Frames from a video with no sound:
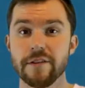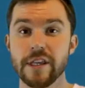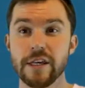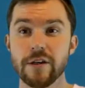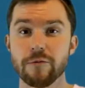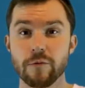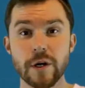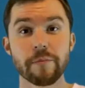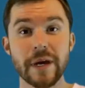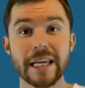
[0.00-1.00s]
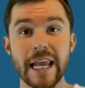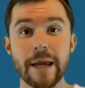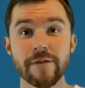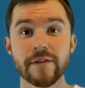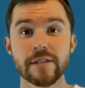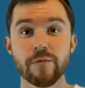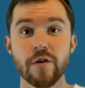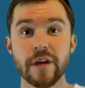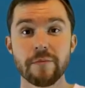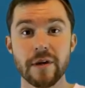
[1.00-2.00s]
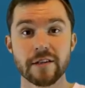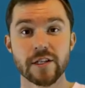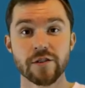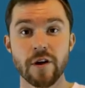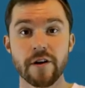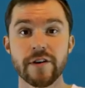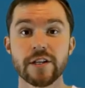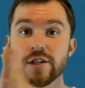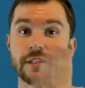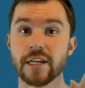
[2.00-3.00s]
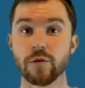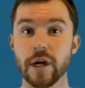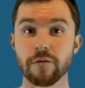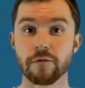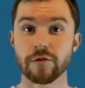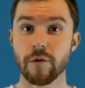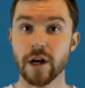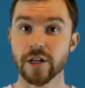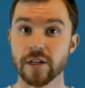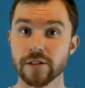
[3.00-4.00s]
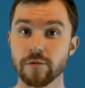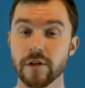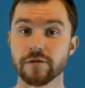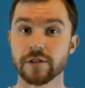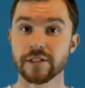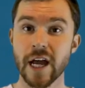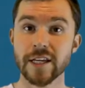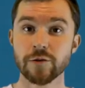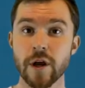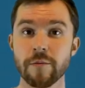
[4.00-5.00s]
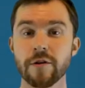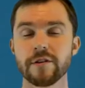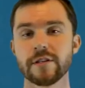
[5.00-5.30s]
the real big name of this movie and being the star of it, just like Dwayne "The Rock" Johnson was for Skyscraper.